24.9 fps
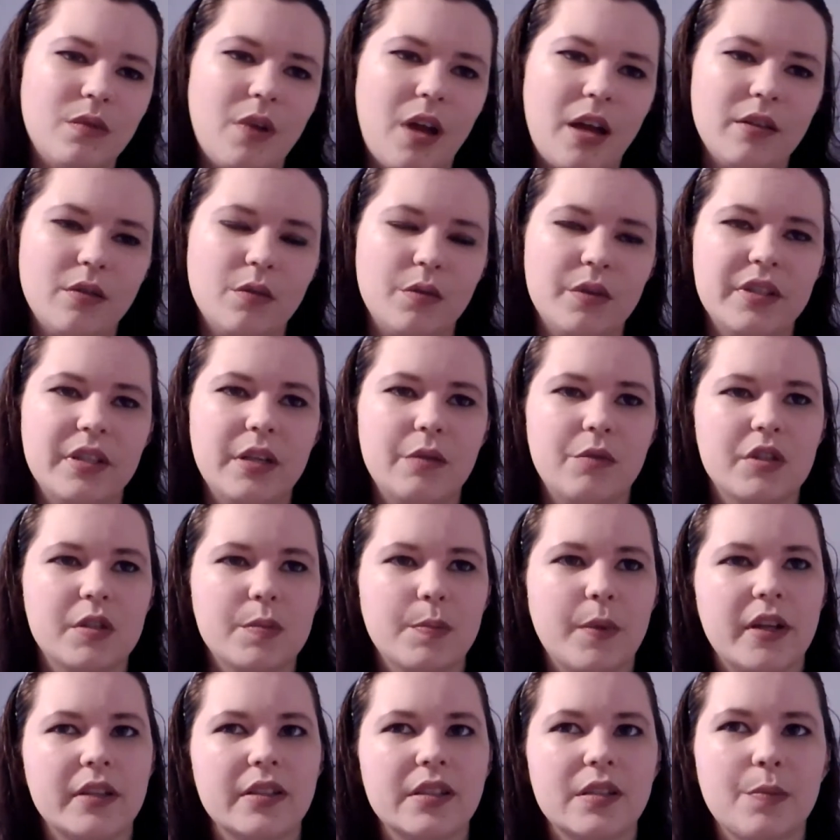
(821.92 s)
I don't want to say
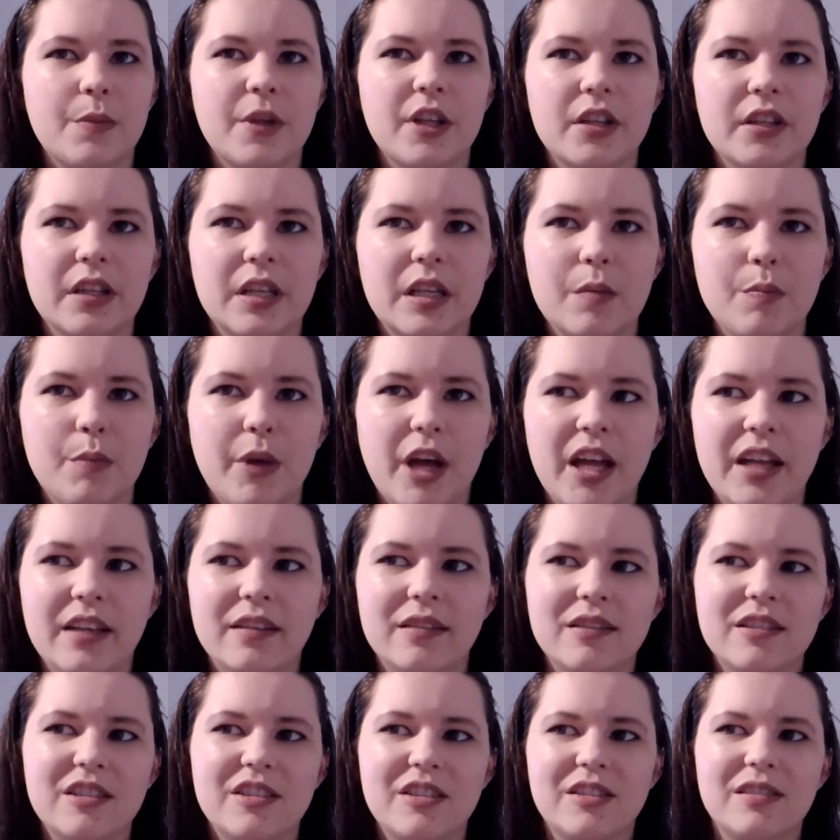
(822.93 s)
responsibility, but
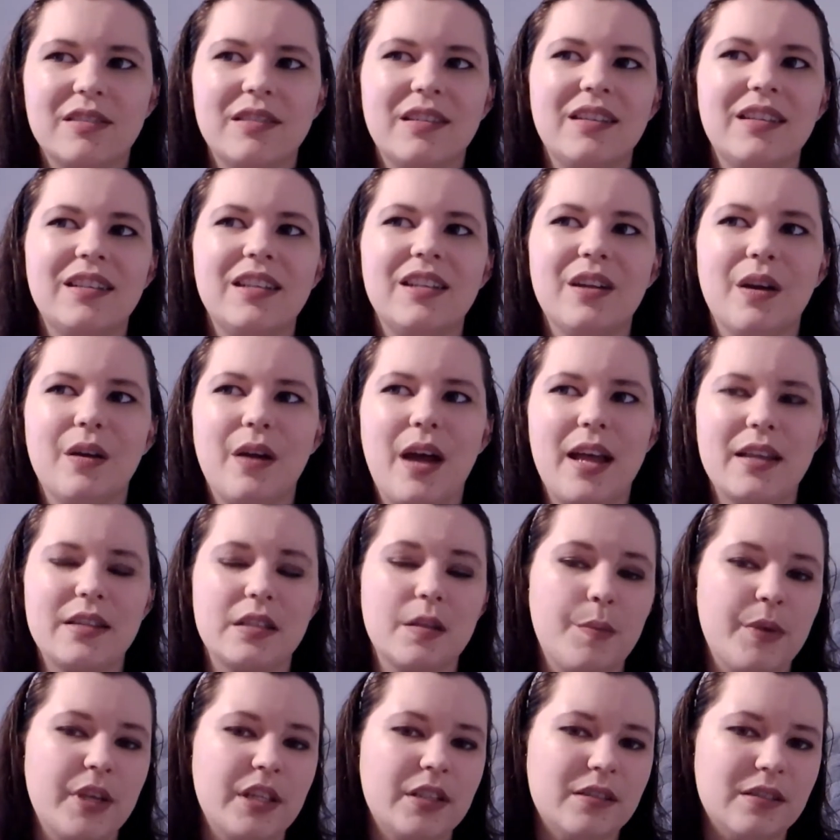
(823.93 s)
as
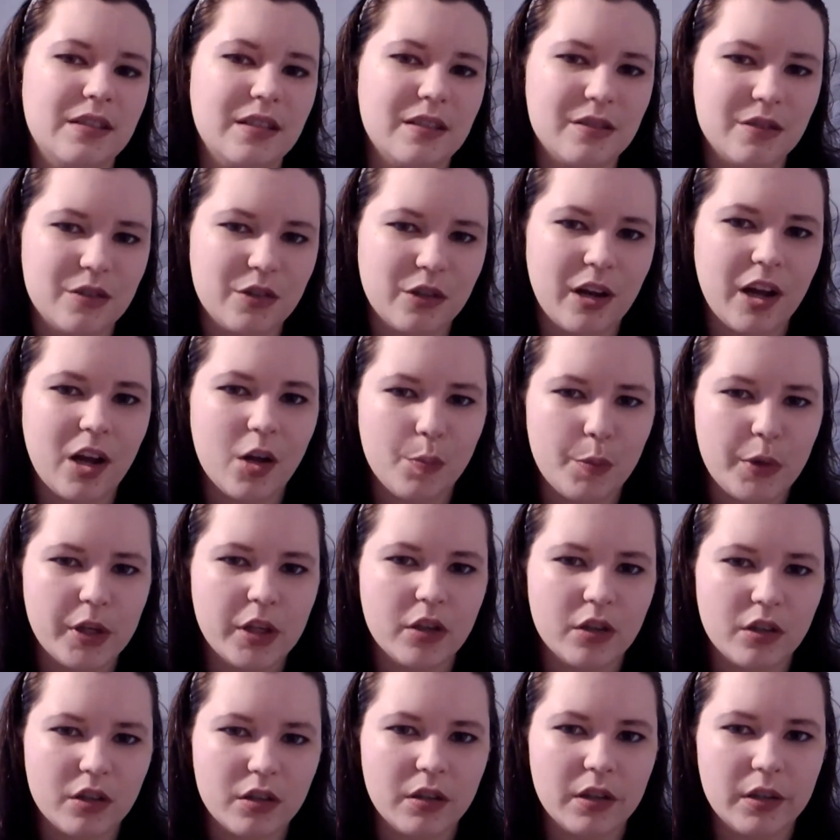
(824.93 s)
a big sister
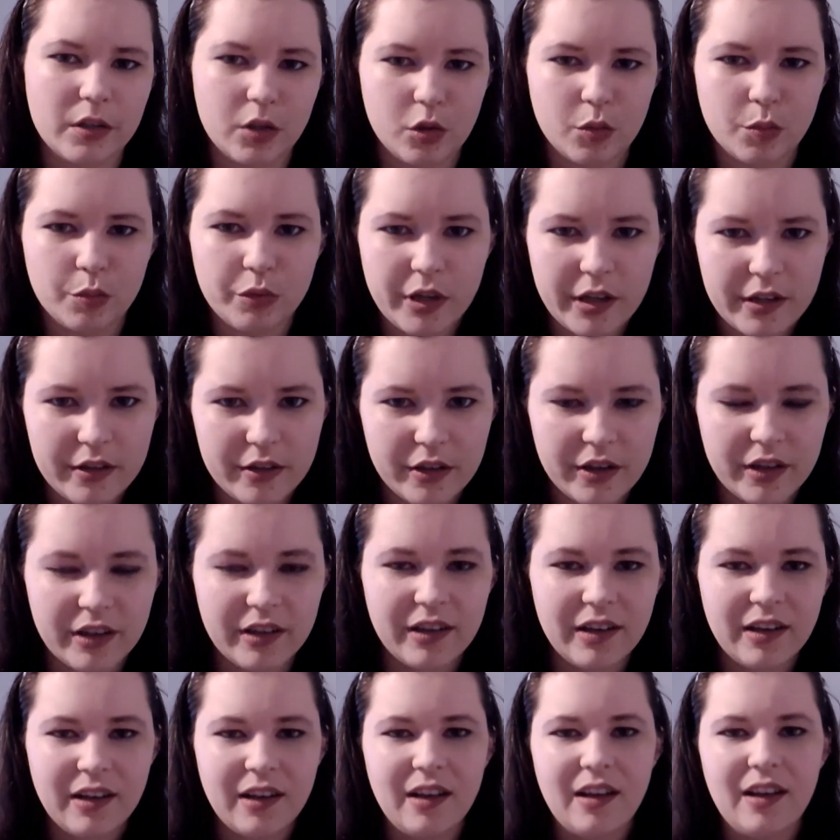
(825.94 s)
helping her little
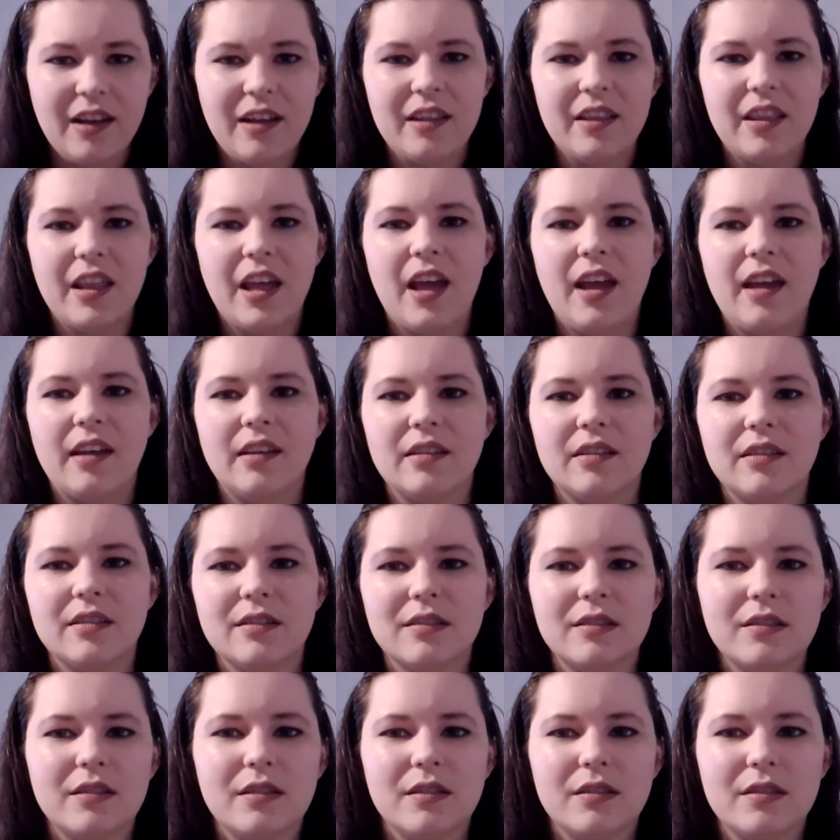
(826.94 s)
brother, then
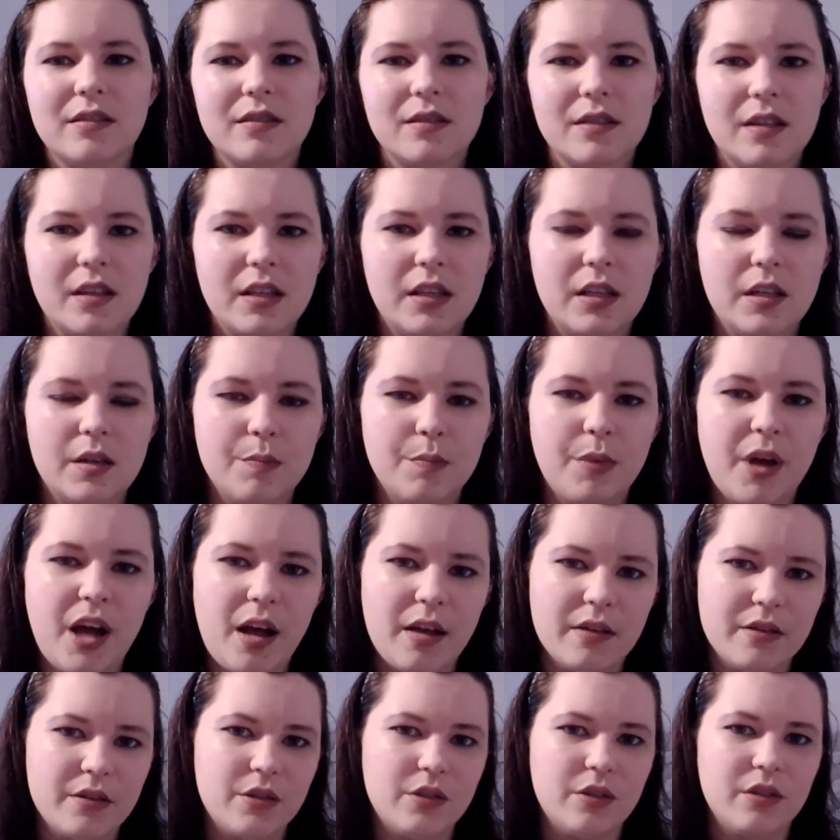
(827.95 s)
an
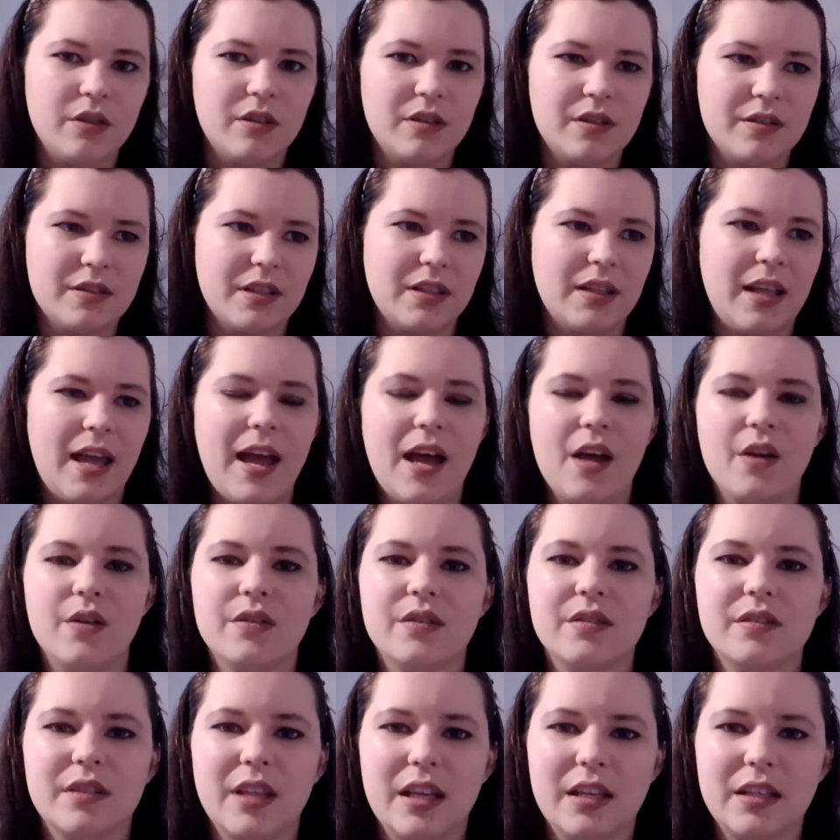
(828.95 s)
imposter is in the
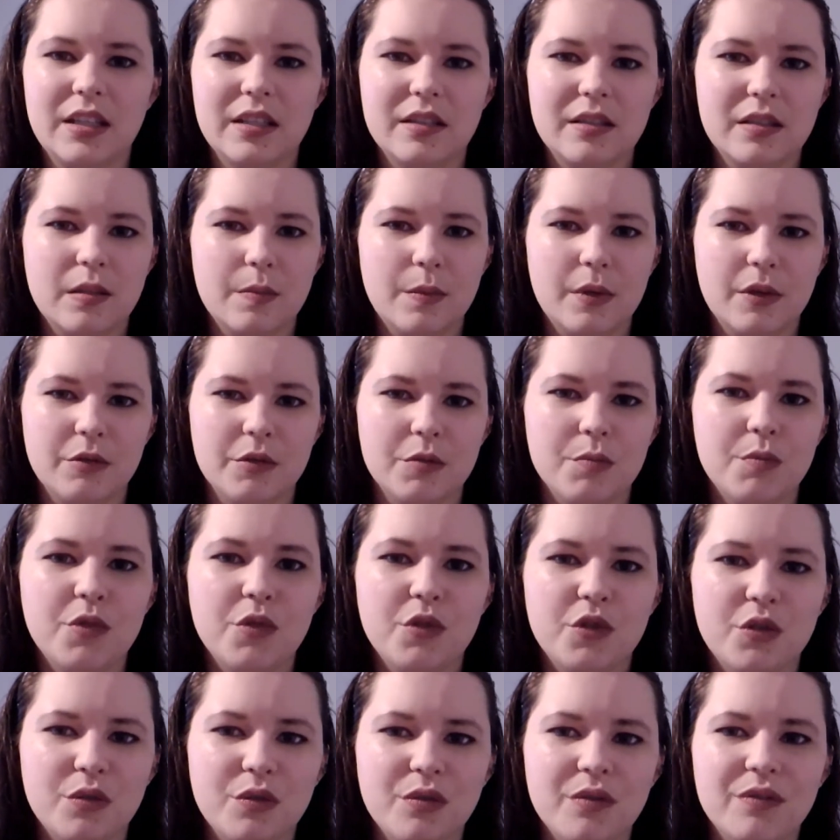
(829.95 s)
house that needs to be
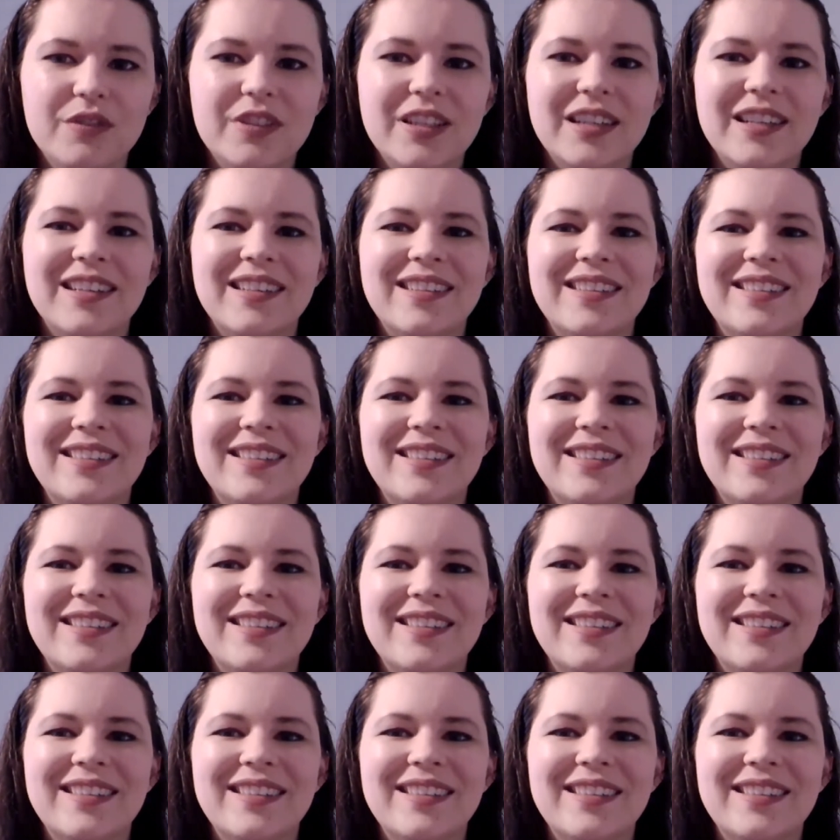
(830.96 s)
removed.